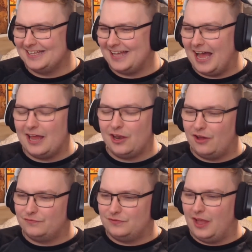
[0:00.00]
I
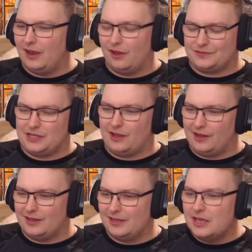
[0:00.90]
love
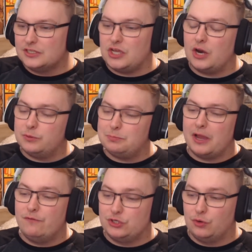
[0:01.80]
Sana. Sana was
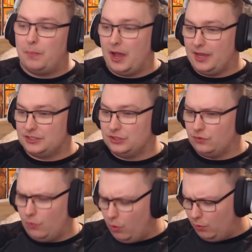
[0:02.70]
my original bias. And they
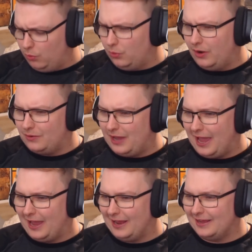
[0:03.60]
go, ooh,
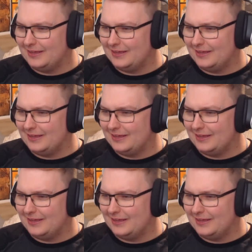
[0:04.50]
okay.